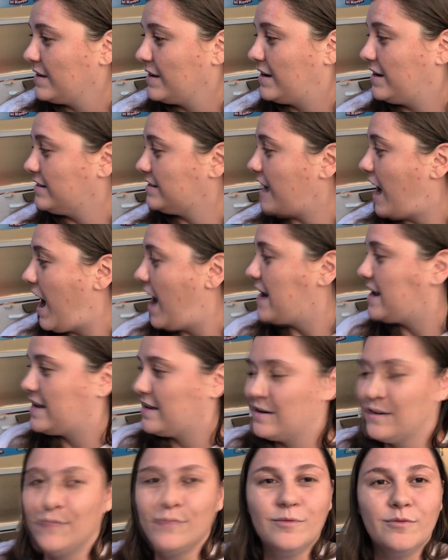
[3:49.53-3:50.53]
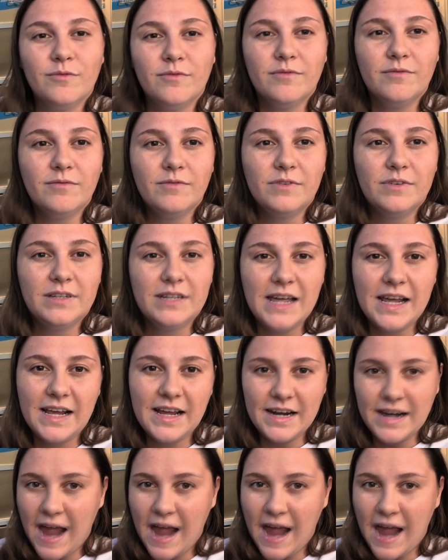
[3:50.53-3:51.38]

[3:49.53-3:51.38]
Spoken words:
Because I can take a